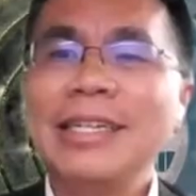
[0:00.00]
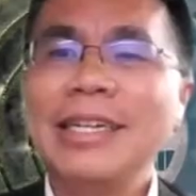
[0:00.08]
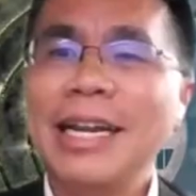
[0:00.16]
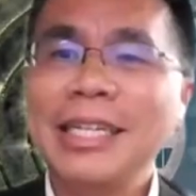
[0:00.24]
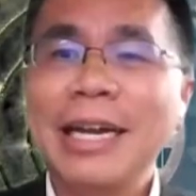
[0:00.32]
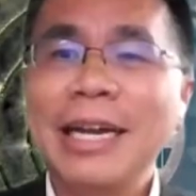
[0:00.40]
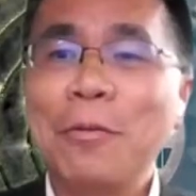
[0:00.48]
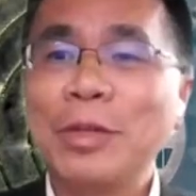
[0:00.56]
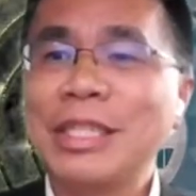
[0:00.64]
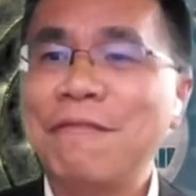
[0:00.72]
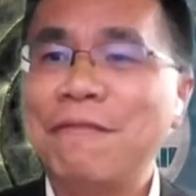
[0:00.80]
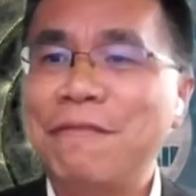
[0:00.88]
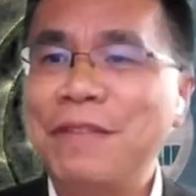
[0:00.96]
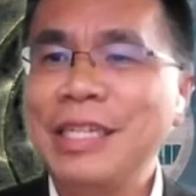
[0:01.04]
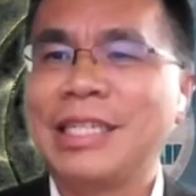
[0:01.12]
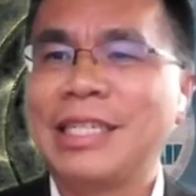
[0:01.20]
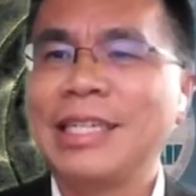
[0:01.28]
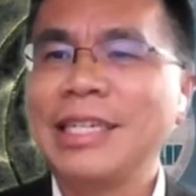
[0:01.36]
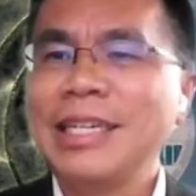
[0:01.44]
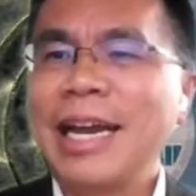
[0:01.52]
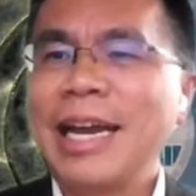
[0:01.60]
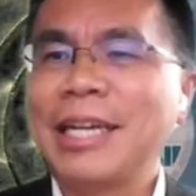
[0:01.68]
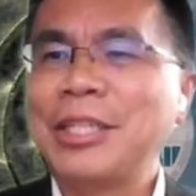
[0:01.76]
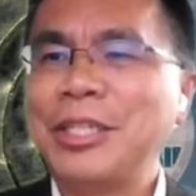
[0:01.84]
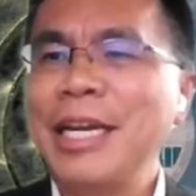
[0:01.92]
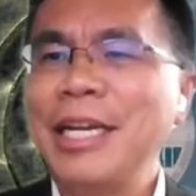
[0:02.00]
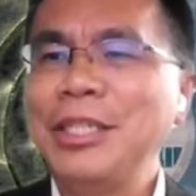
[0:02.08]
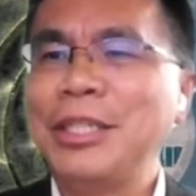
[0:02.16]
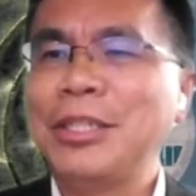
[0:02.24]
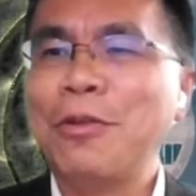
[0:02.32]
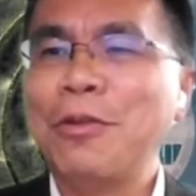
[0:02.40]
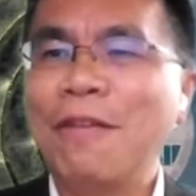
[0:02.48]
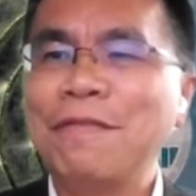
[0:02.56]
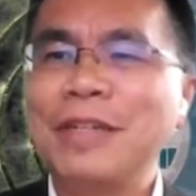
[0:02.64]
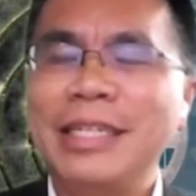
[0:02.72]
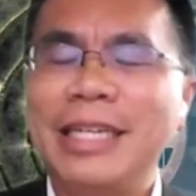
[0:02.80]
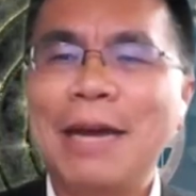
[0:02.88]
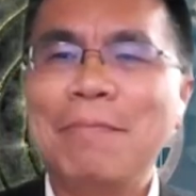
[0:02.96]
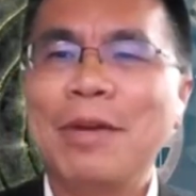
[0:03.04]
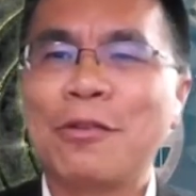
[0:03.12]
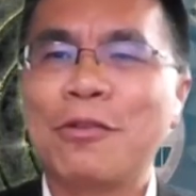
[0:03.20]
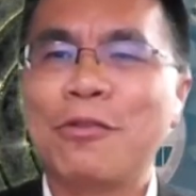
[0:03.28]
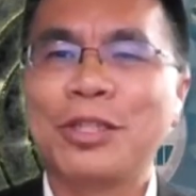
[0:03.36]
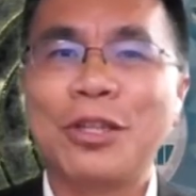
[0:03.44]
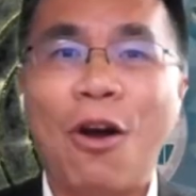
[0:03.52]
Nasdaq was the first exchange to offer depth across